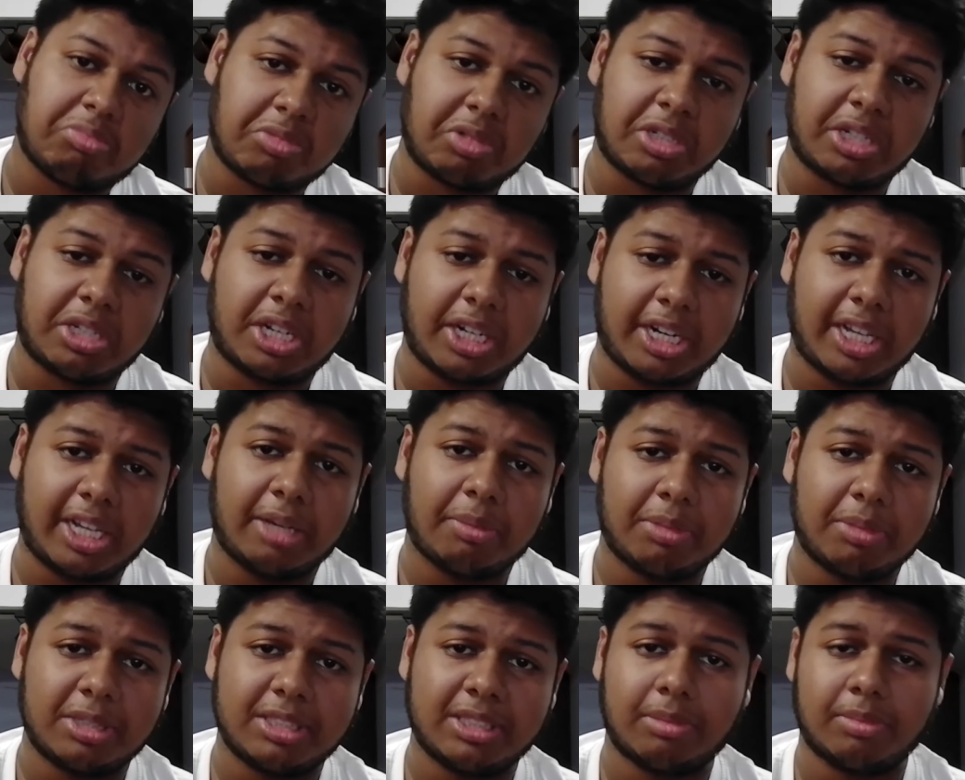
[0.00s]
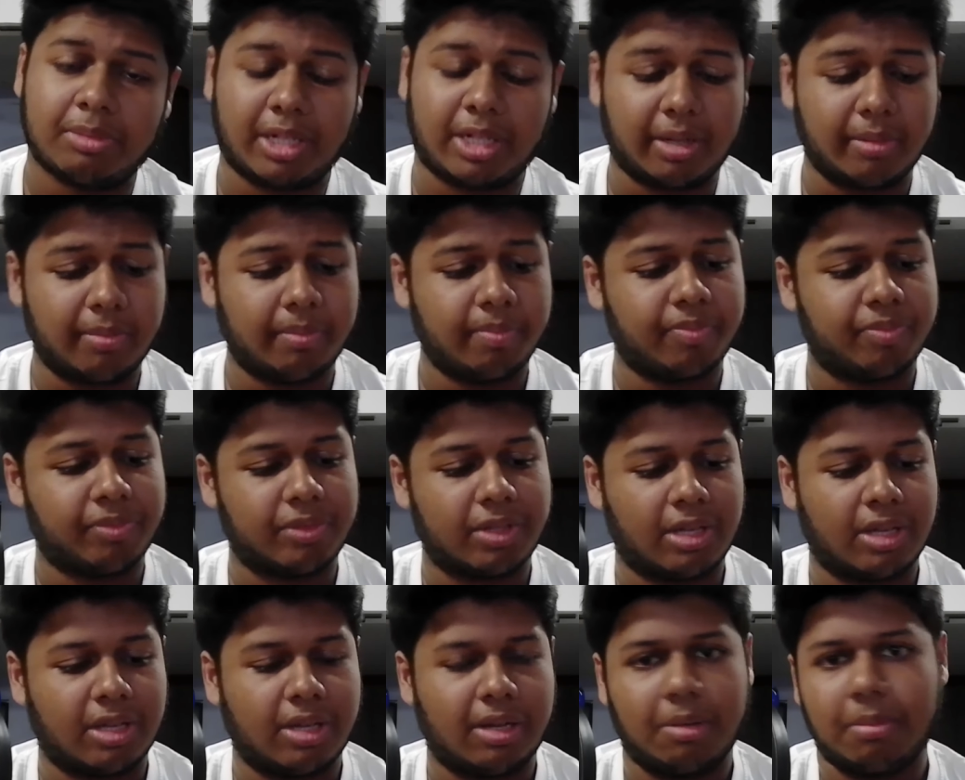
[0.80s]
did take me some time.
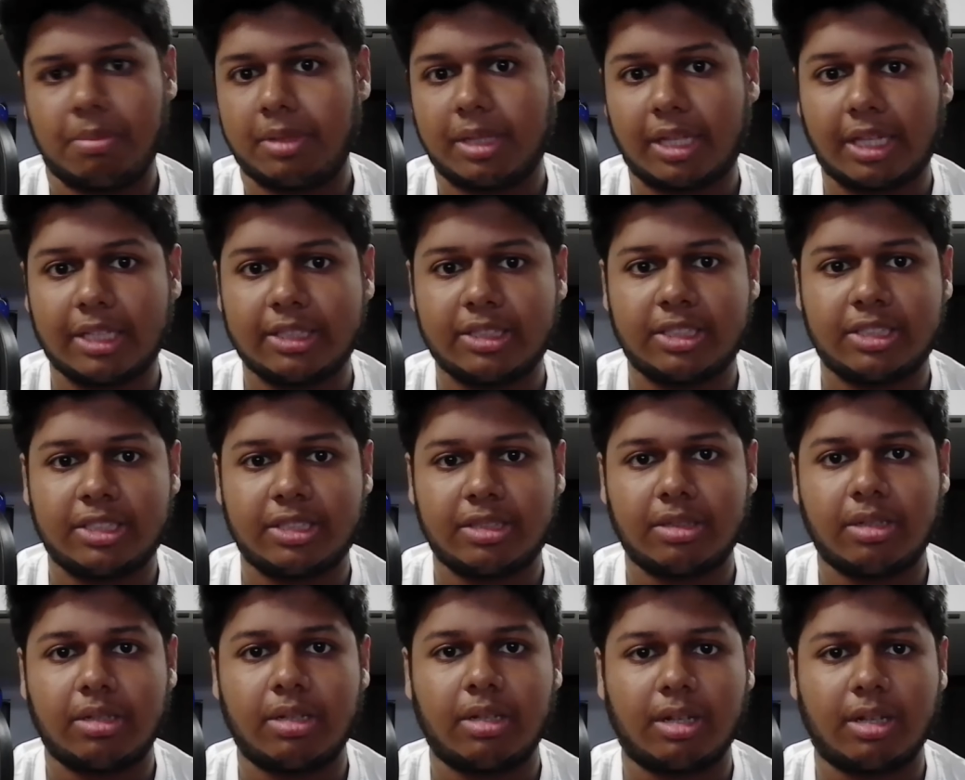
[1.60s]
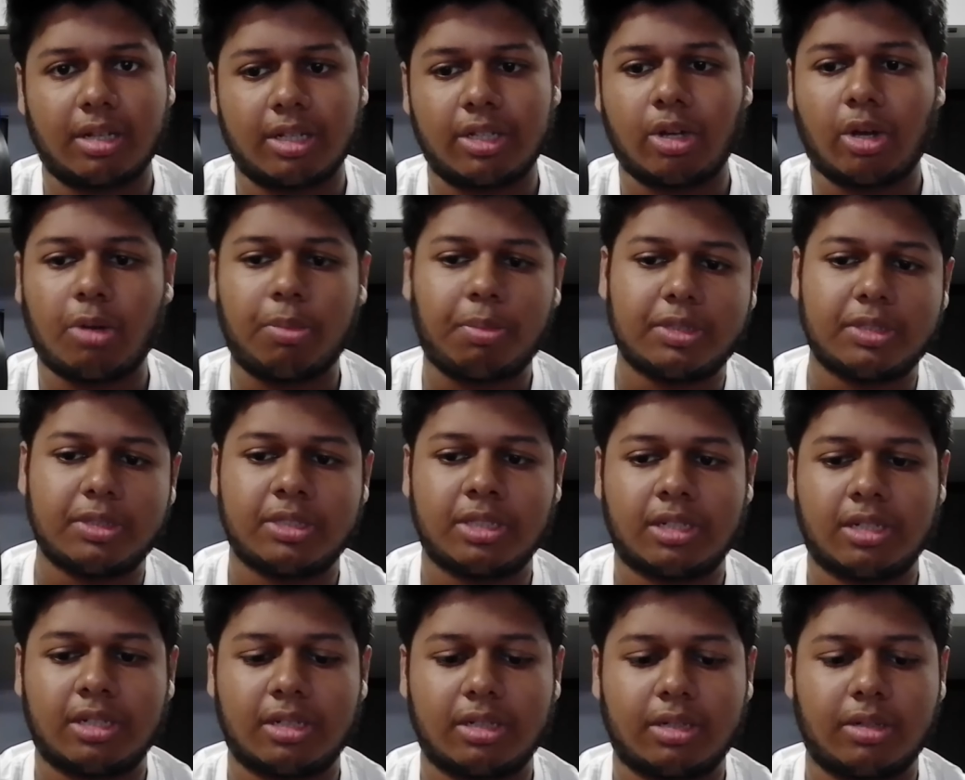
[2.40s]
But that's your
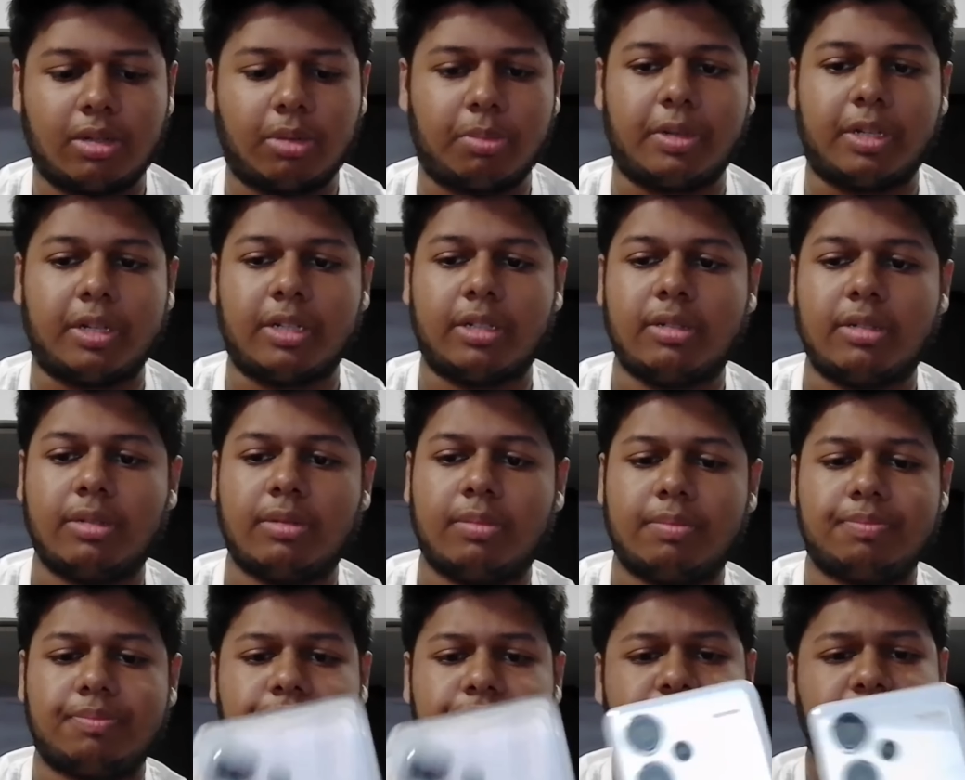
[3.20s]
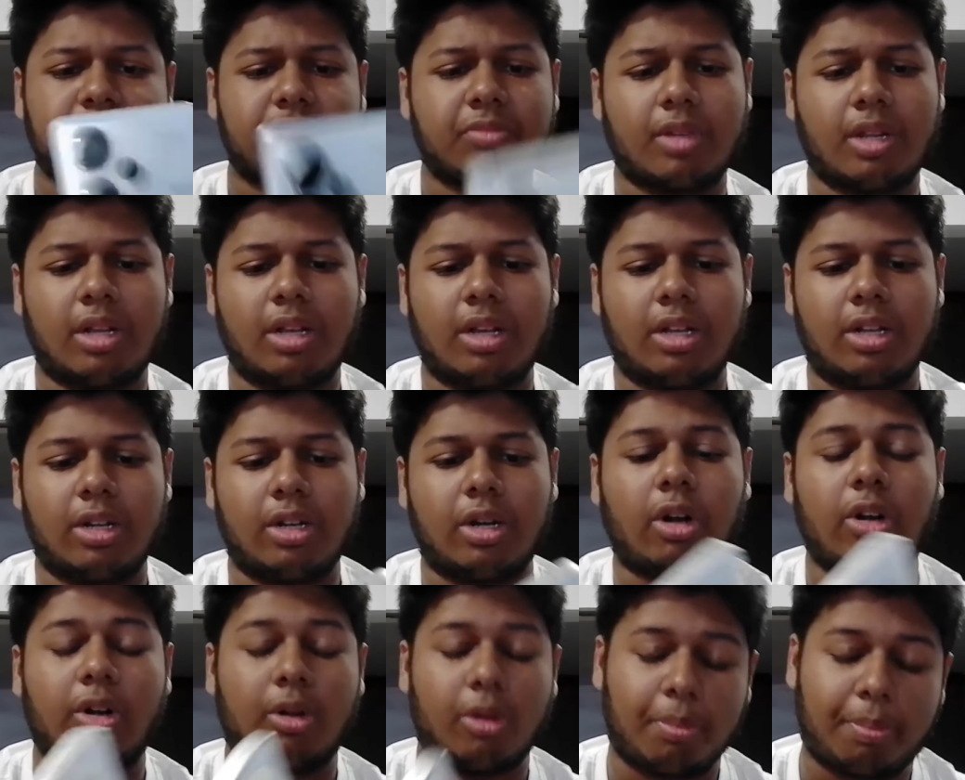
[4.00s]
personal opinion.
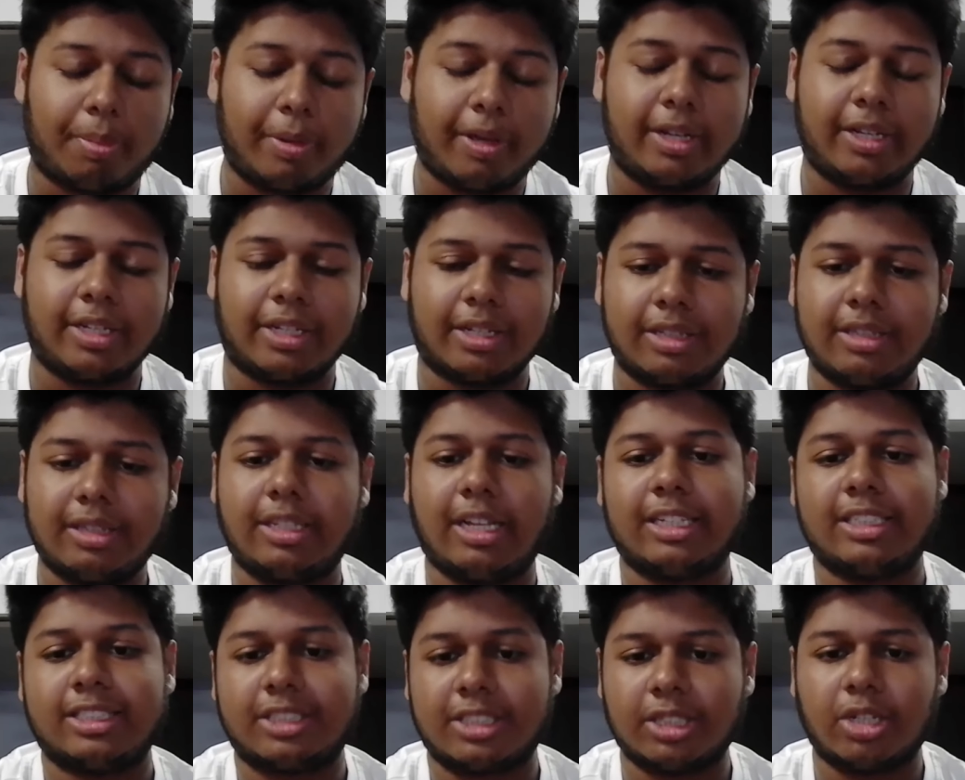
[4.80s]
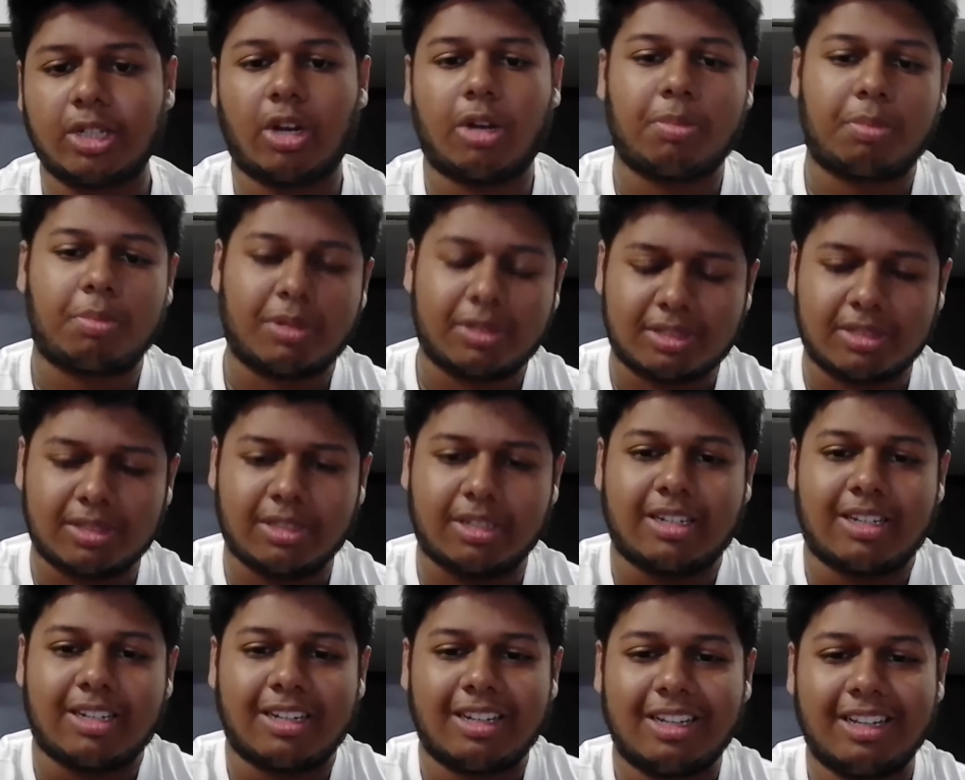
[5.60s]
Not opinion, that's your personal
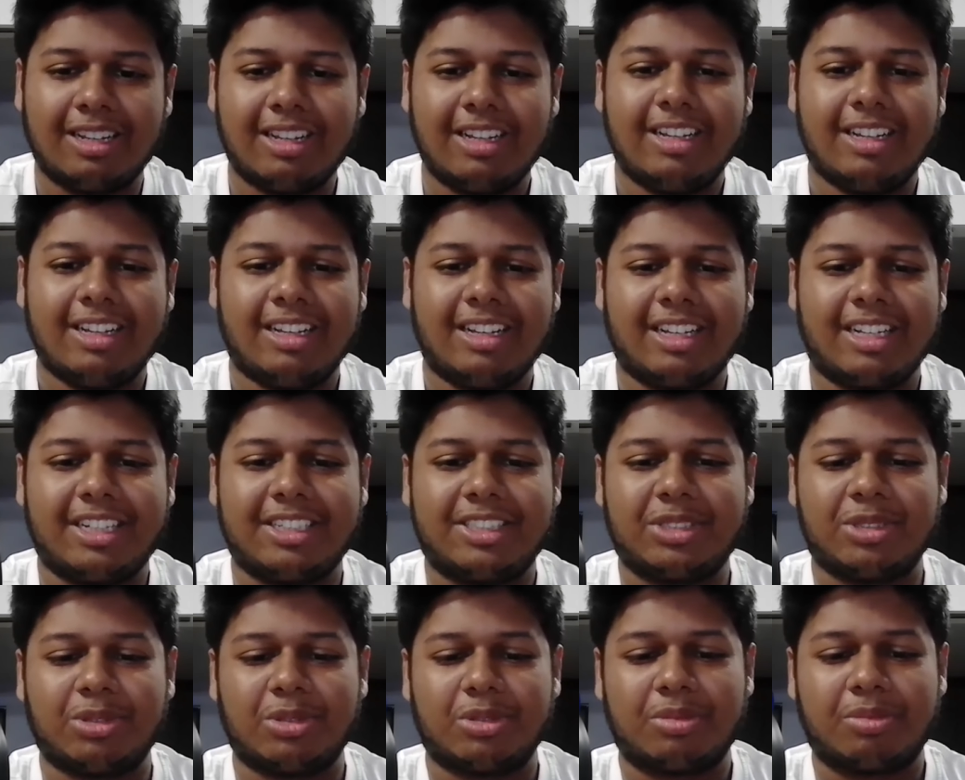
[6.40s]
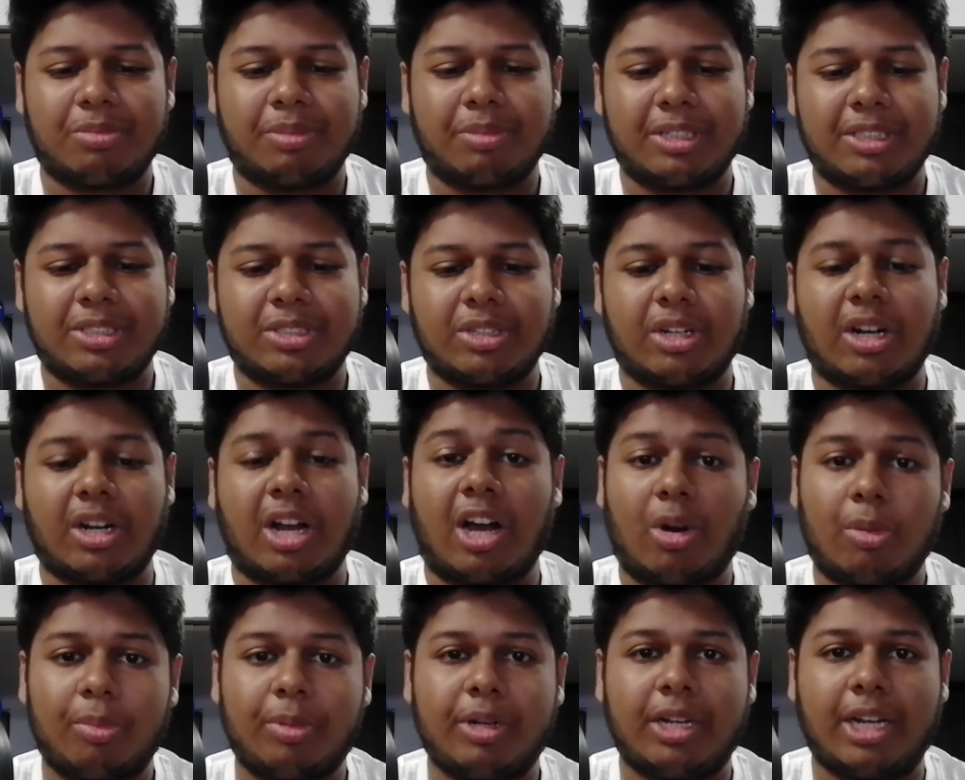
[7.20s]
issue based on
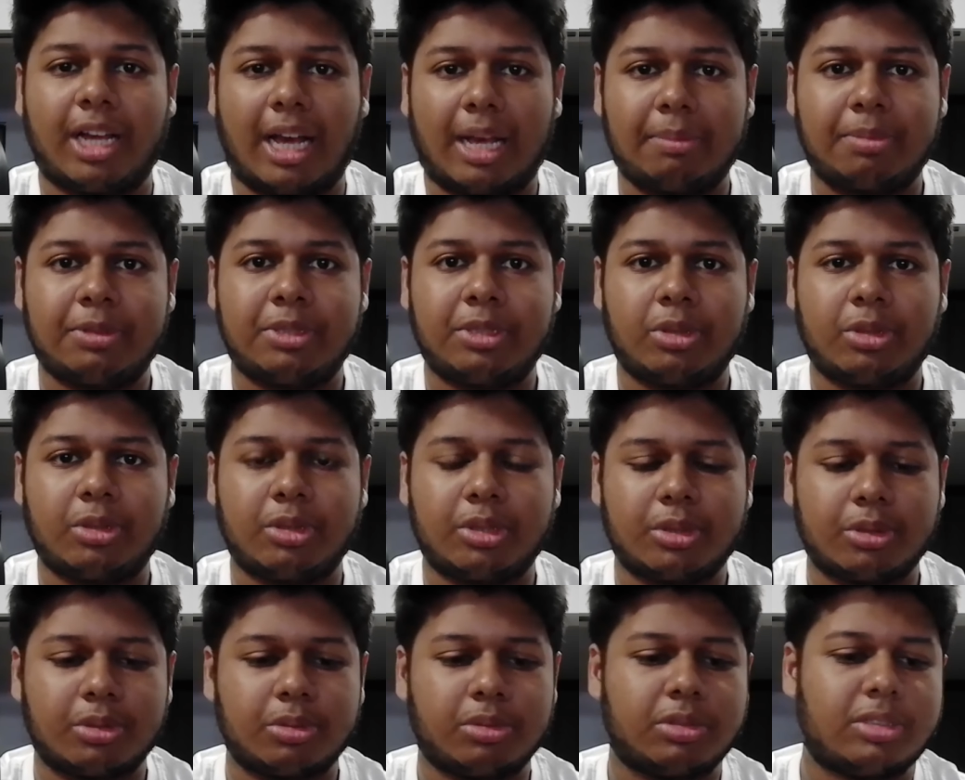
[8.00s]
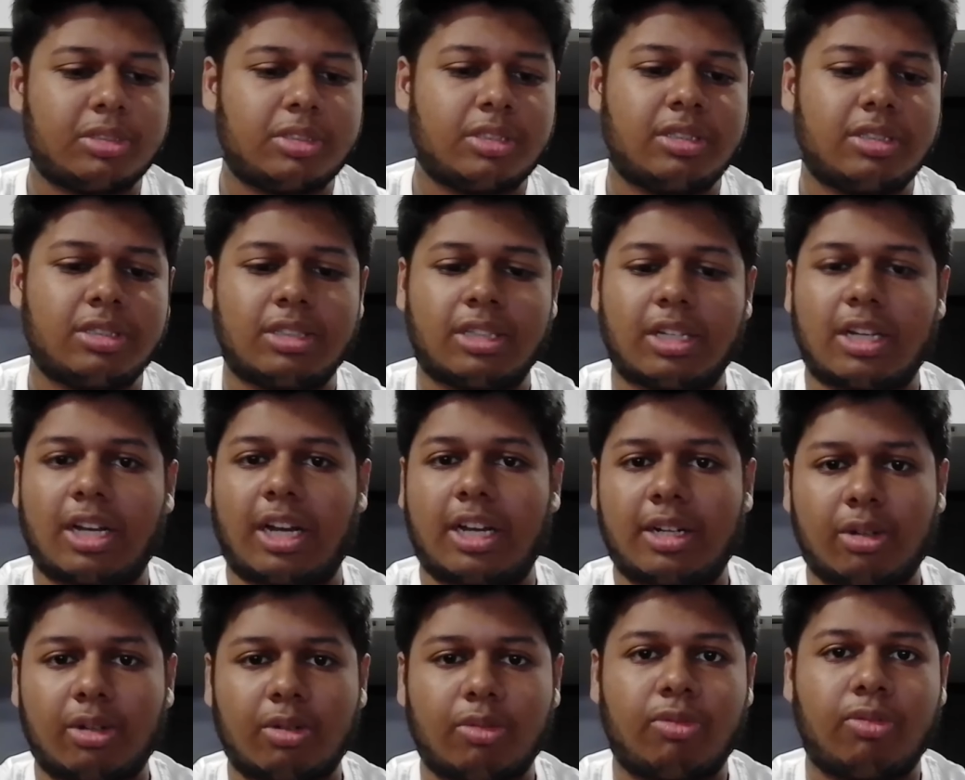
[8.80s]
how many apps you use. the kind of